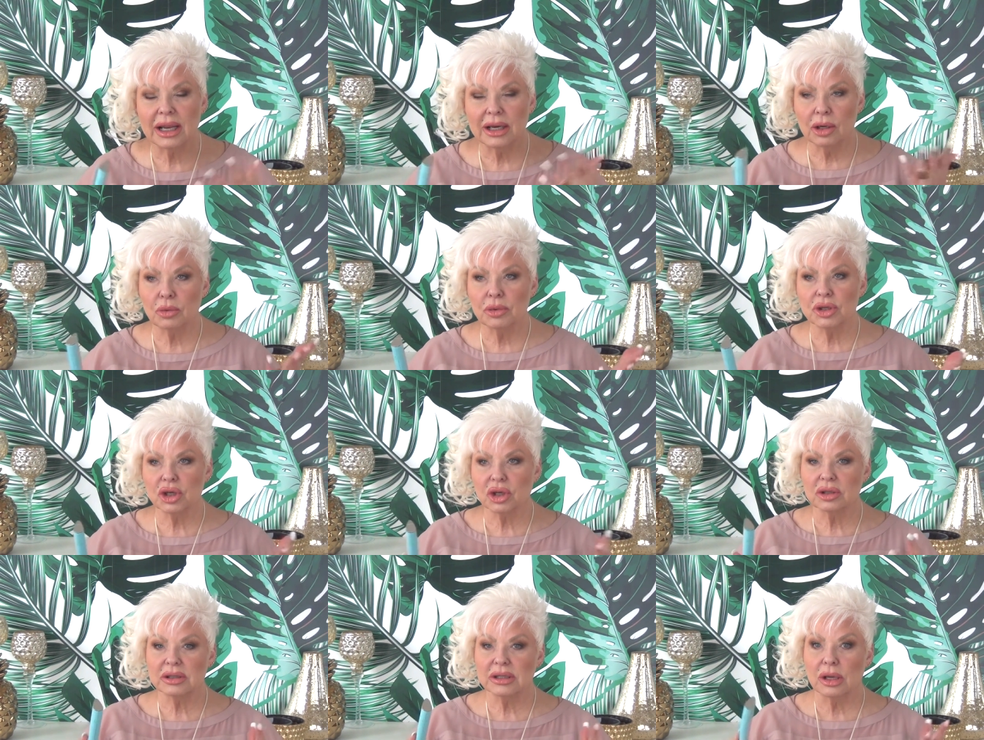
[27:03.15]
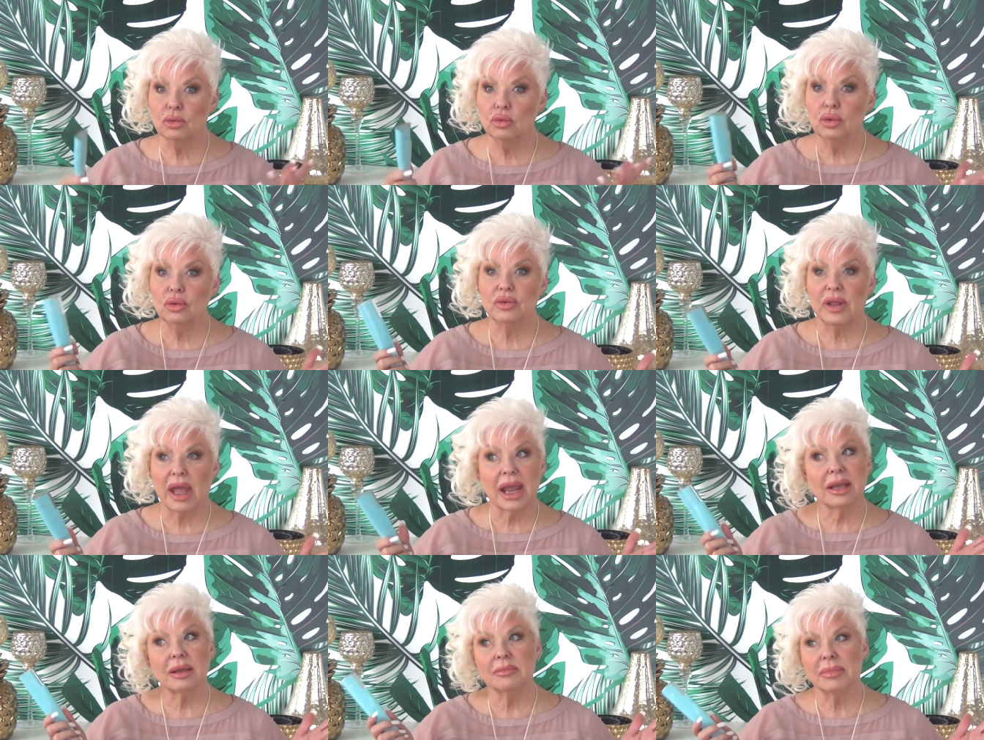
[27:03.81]
I know what you're going to say. Ooh,
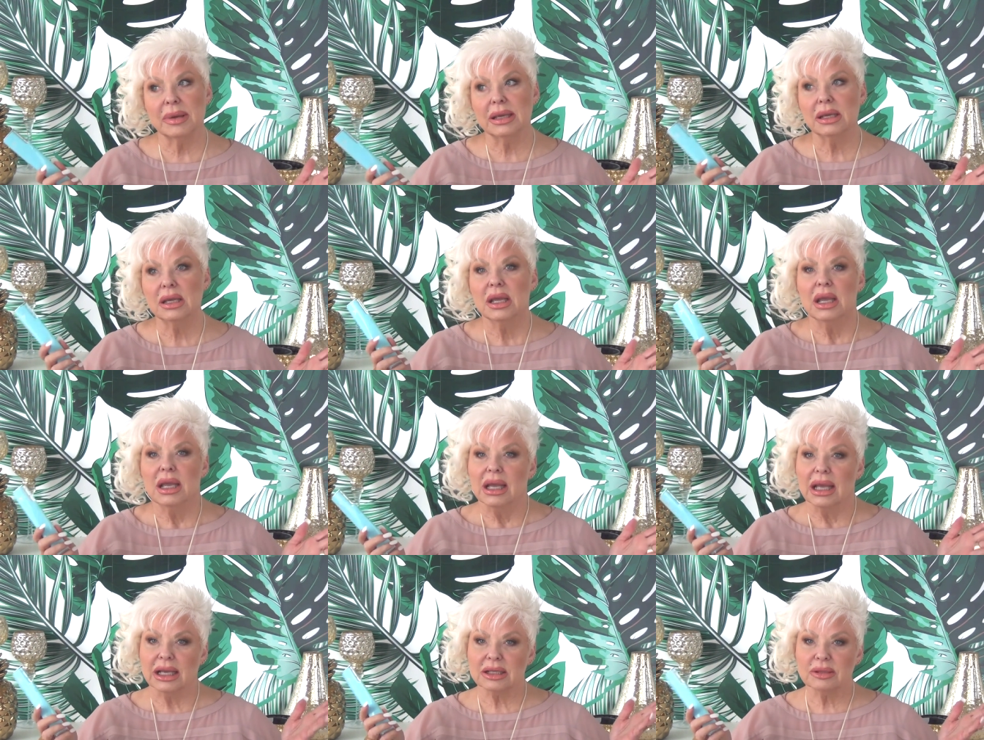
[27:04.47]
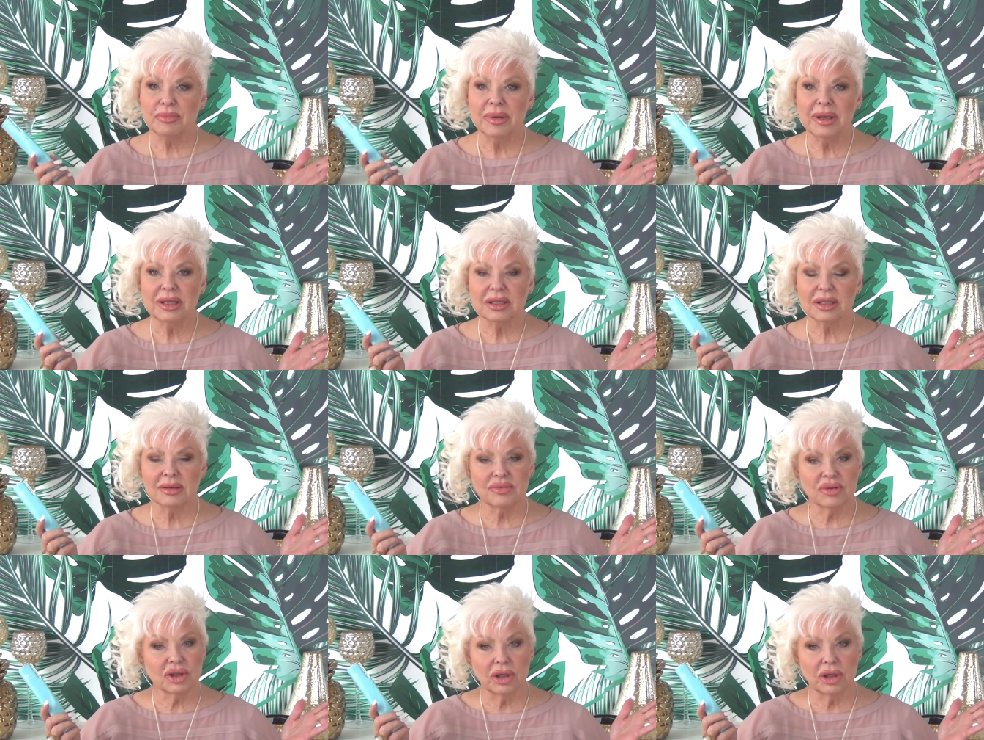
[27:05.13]
that could be expensive,